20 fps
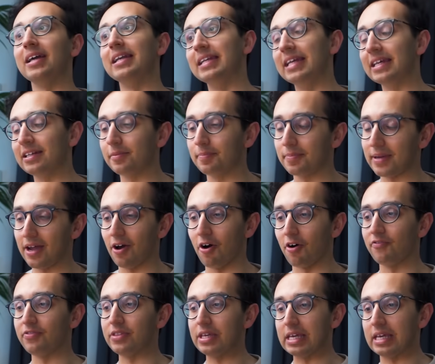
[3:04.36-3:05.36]
a little bit
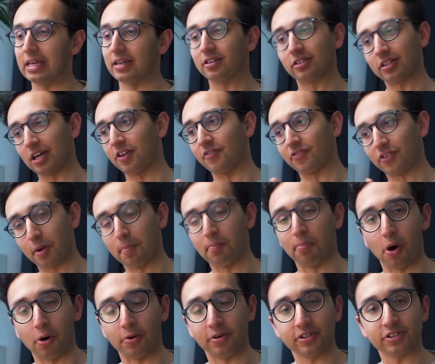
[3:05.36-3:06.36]
of the kind of
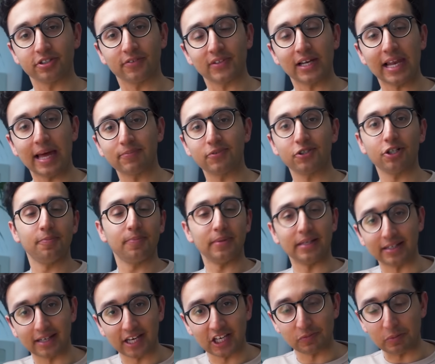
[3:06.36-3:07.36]
components of the laptop
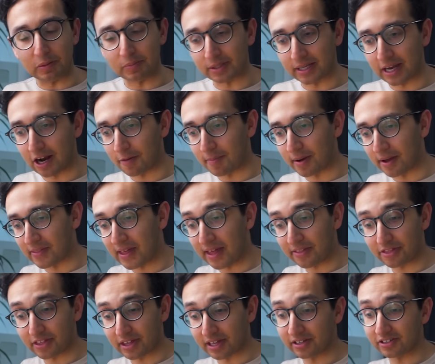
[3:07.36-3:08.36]
in case people care about
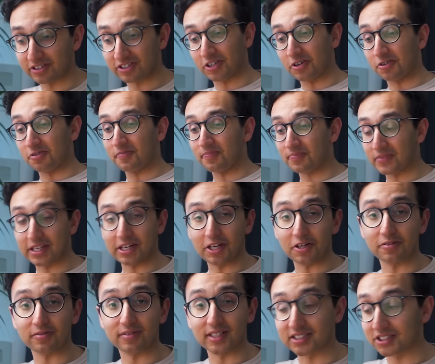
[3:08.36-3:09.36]
that thing. So, you
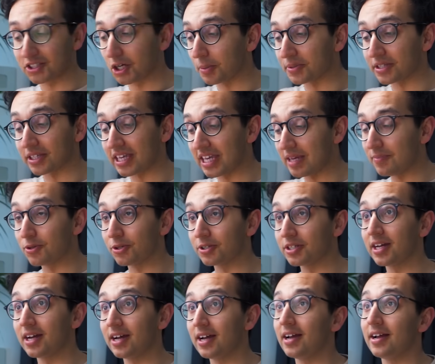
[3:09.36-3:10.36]
know, let's start with the
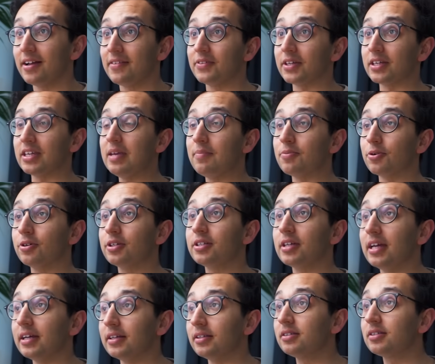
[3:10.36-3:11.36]
keyboard. The keyboard
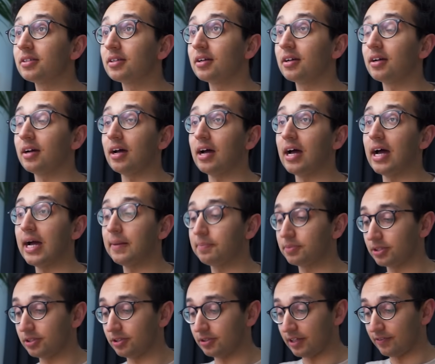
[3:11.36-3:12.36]
is
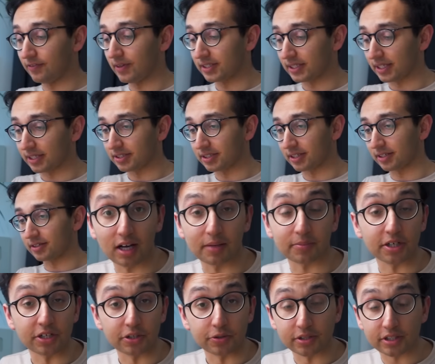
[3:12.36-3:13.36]
absolutely fantastic. I'm
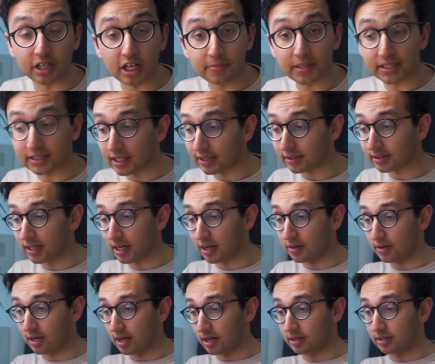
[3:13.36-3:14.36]
gonna do a typing test
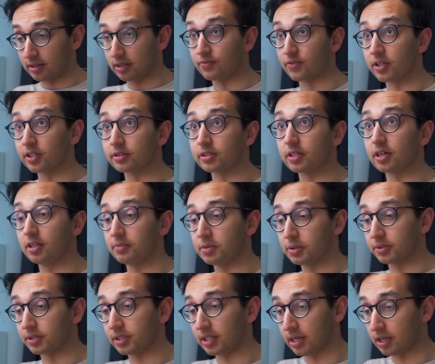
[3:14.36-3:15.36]
now, and in real time,
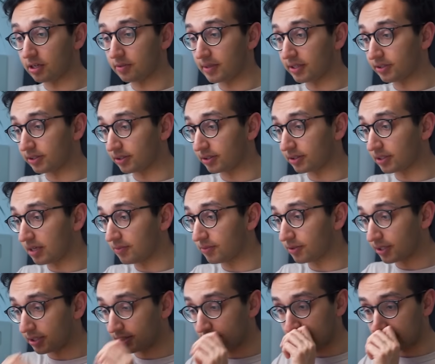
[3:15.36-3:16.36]
you'll see how amazing this
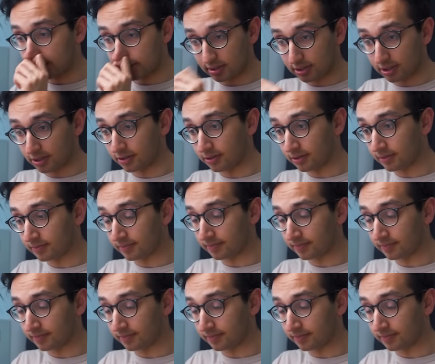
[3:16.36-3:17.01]
keyboard is. So,